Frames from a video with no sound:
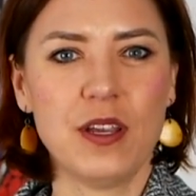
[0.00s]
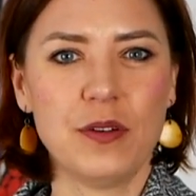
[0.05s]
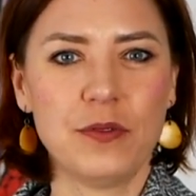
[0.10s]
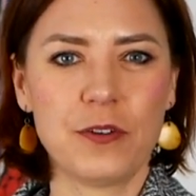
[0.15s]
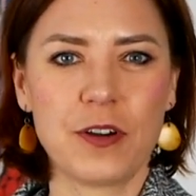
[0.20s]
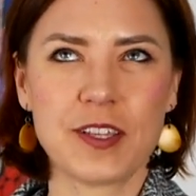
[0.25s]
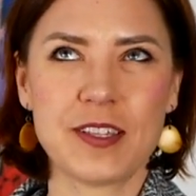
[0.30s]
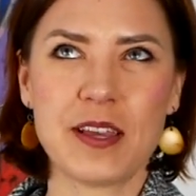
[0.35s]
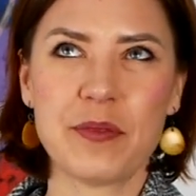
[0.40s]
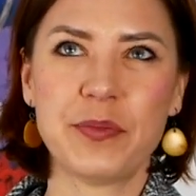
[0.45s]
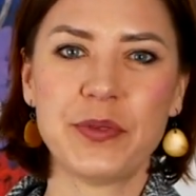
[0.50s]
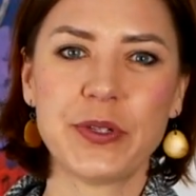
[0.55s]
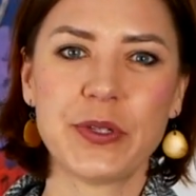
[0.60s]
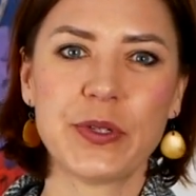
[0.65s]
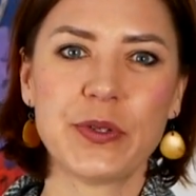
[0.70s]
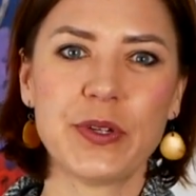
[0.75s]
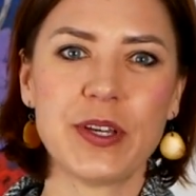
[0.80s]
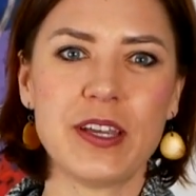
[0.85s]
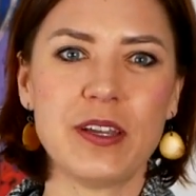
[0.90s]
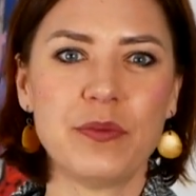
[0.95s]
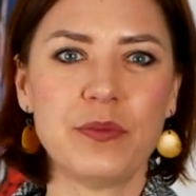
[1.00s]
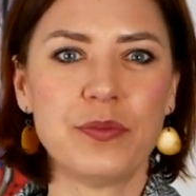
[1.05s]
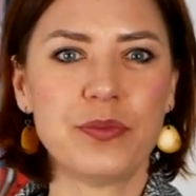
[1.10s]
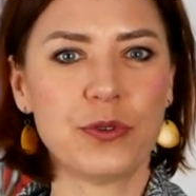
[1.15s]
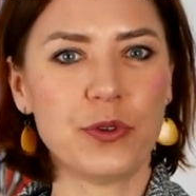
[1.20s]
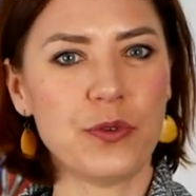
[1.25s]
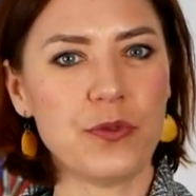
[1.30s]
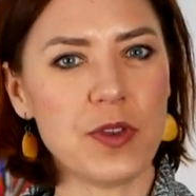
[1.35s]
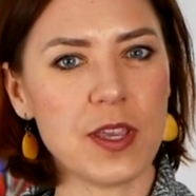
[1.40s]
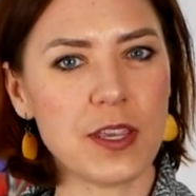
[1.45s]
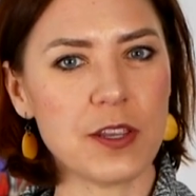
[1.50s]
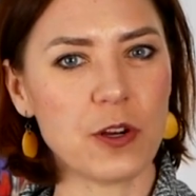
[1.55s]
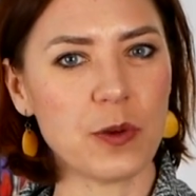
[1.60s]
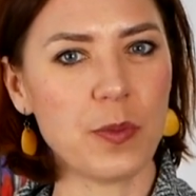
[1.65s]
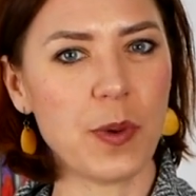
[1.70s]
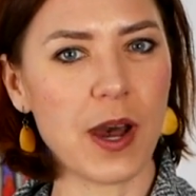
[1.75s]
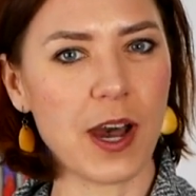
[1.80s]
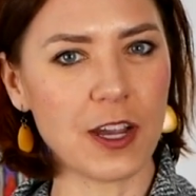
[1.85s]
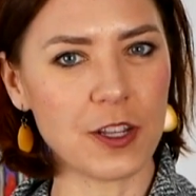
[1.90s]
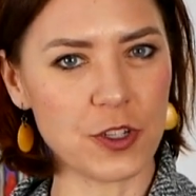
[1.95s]
For example, improving your
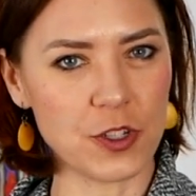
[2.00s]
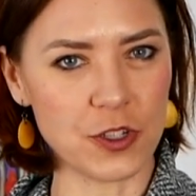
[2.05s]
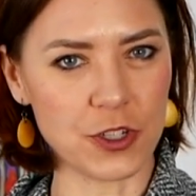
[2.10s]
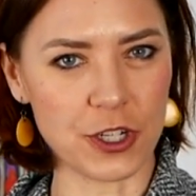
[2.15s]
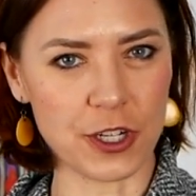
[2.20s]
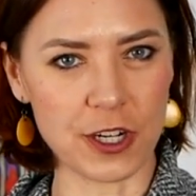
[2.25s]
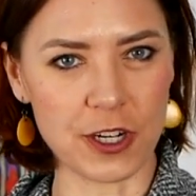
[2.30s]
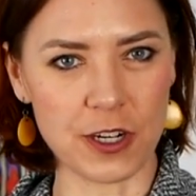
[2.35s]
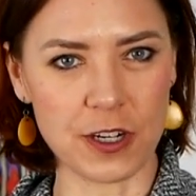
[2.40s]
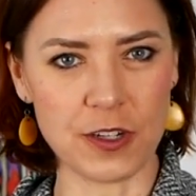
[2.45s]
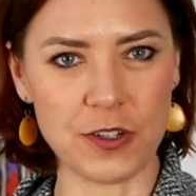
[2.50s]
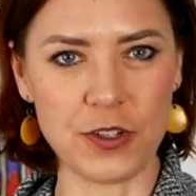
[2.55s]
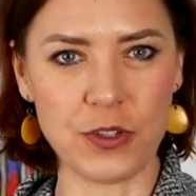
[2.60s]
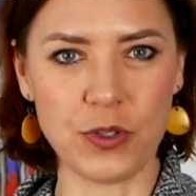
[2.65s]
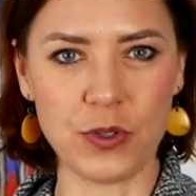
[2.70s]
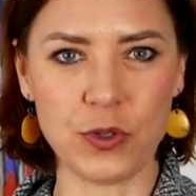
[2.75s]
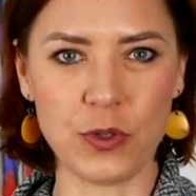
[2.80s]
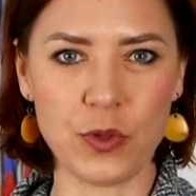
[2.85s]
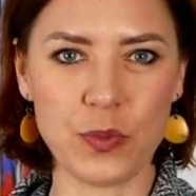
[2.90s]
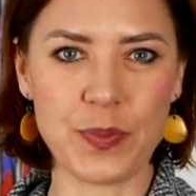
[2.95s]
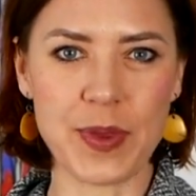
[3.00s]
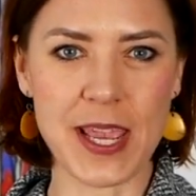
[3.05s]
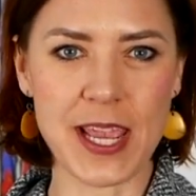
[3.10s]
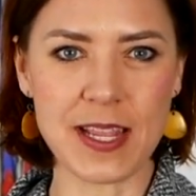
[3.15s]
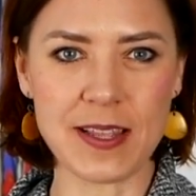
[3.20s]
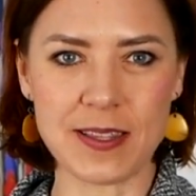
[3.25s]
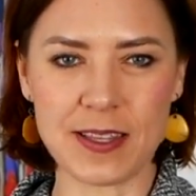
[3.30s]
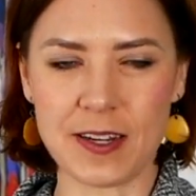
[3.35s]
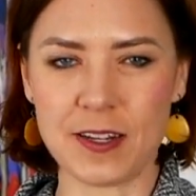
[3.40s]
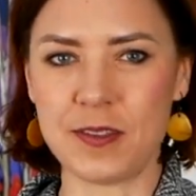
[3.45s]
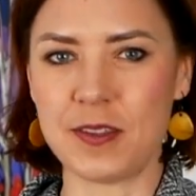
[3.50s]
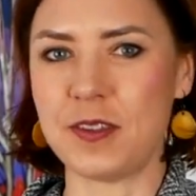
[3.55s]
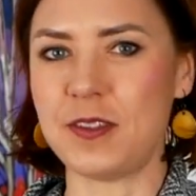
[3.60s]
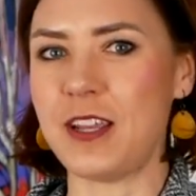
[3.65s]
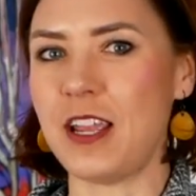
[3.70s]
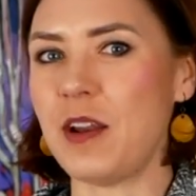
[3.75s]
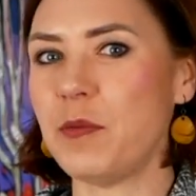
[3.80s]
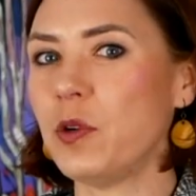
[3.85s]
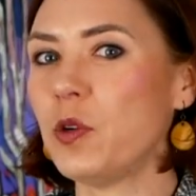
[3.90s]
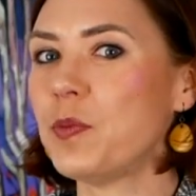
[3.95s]
posture to paint in a
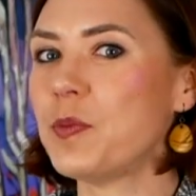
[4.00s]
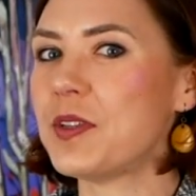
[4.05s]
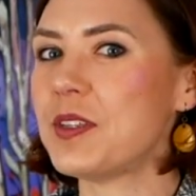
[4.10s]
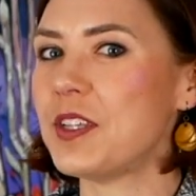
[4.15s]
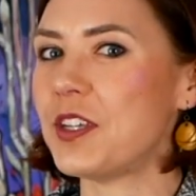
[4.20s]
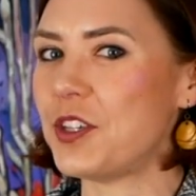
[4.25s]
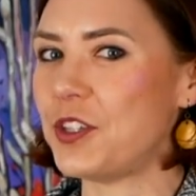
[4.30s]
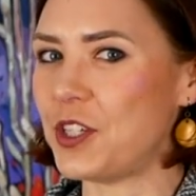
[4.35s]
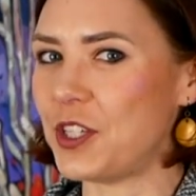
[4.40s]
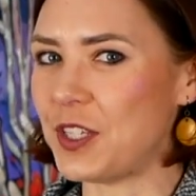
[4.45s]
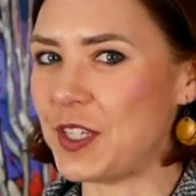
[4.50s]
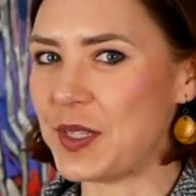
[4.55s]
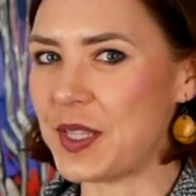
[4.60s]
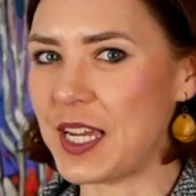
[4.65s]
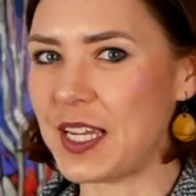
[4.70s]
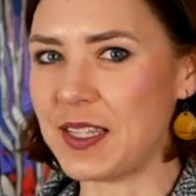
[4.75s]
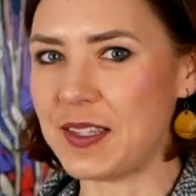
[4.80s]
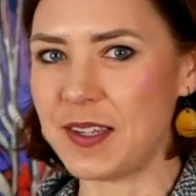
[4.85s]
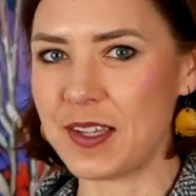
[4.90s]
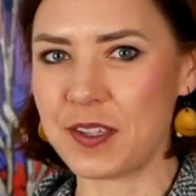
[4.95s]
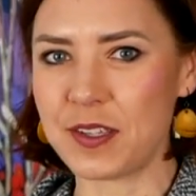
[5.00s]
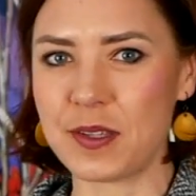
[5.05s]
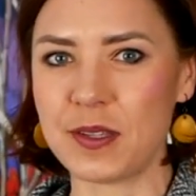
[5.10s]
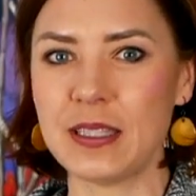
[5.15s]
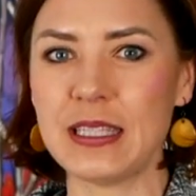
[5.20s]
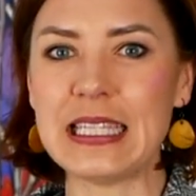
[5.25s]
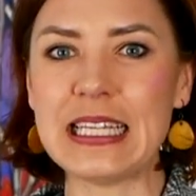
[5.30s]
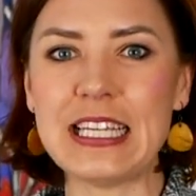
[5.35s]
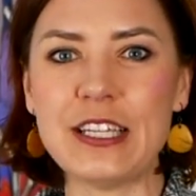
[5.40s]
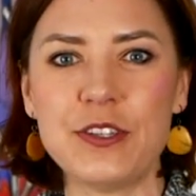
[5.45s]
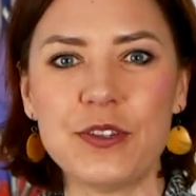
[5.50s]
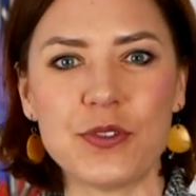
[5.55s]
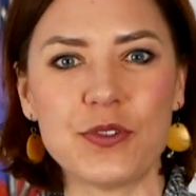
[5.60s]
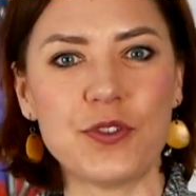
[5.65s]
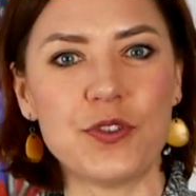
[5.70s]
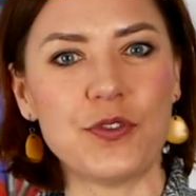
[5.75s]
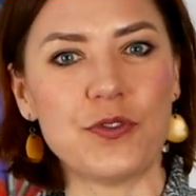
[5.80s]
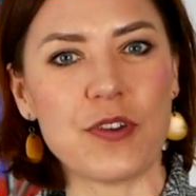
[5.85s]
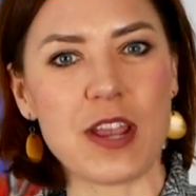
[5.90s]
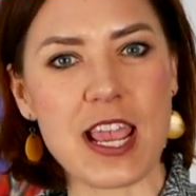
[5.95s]
sustainable position that doesn't lead to
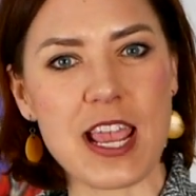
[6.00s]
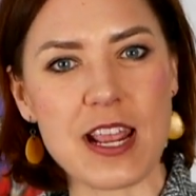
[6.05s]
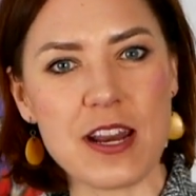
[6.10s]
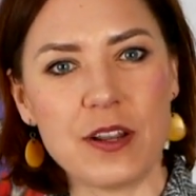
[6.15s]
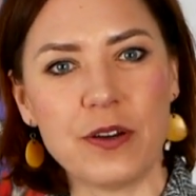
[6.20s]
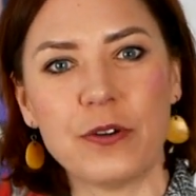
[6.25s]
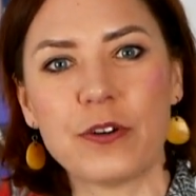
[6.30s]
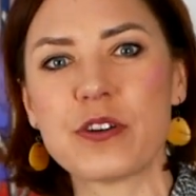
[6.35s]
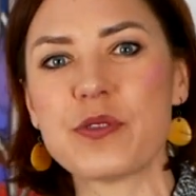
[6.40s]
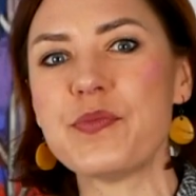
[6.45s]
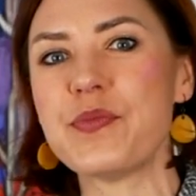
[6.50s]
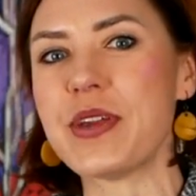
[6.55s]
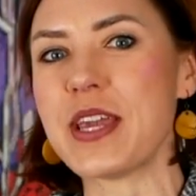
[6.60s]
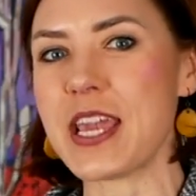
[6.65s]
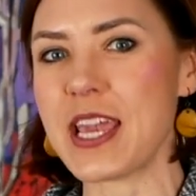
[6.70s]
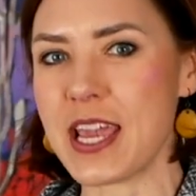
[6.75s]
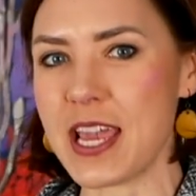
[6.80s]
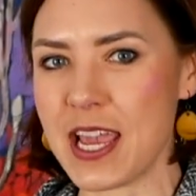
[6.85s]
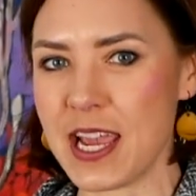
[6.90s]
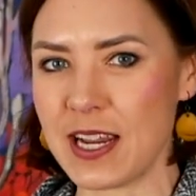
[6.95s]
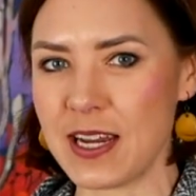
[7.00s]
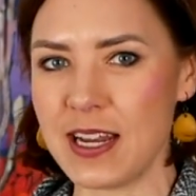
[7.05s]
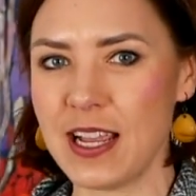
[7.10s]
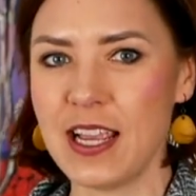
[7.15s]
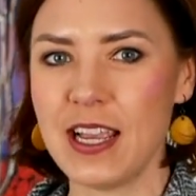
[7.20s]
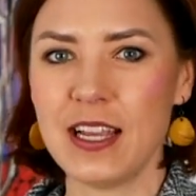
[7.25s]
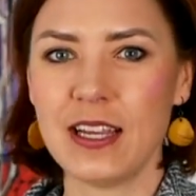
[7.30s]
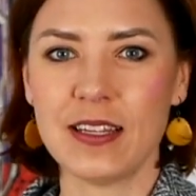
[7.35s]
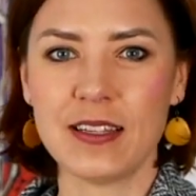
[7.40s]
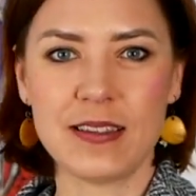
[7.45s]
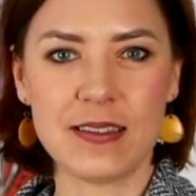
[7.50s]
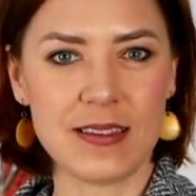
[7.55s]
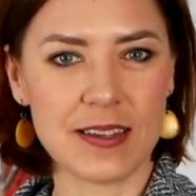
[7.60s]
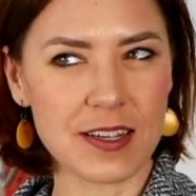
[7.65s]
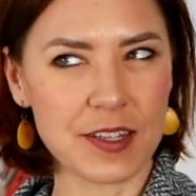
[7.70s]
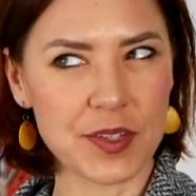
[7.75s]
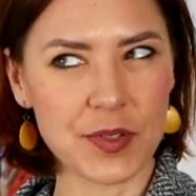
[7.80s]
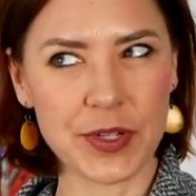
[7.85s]
strain or pain does